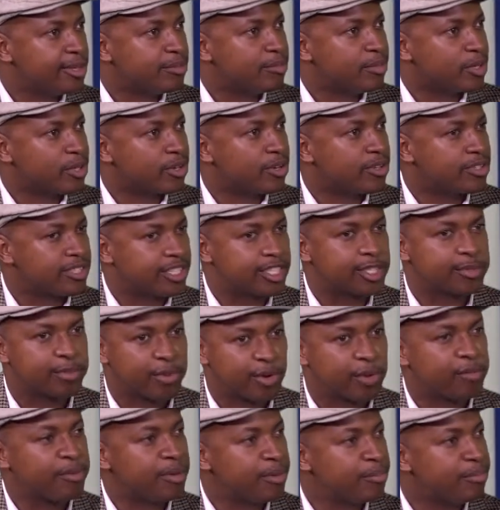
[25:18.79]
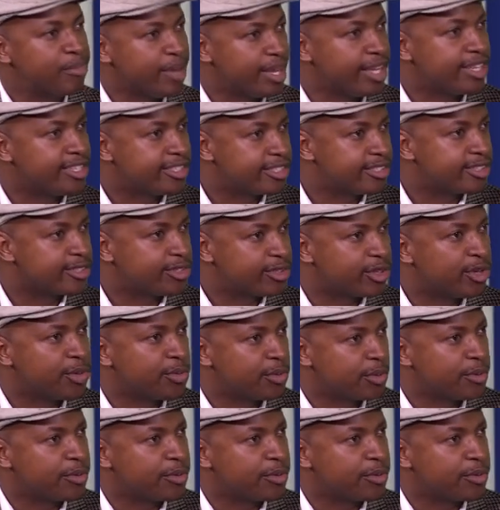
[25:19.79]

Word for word: because it's problem based. So mm.